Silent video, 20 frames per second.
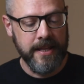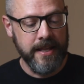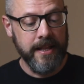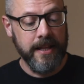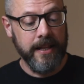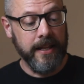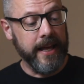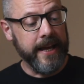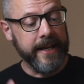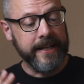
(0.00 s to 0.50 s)

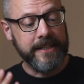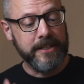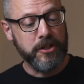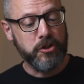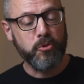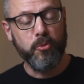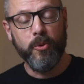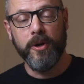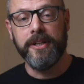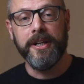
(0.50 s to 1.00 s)
like this
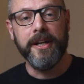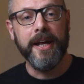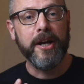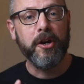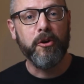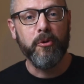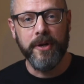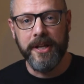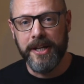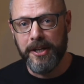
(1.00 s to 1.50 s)
one that I
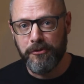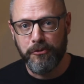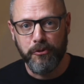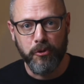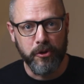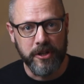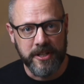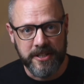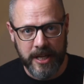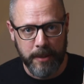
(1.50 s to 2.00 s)
created for
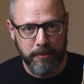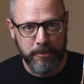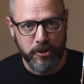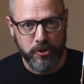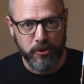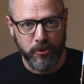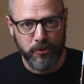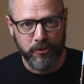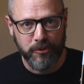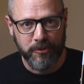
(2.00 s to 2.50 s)
this
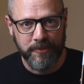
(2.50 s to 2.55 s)
episode.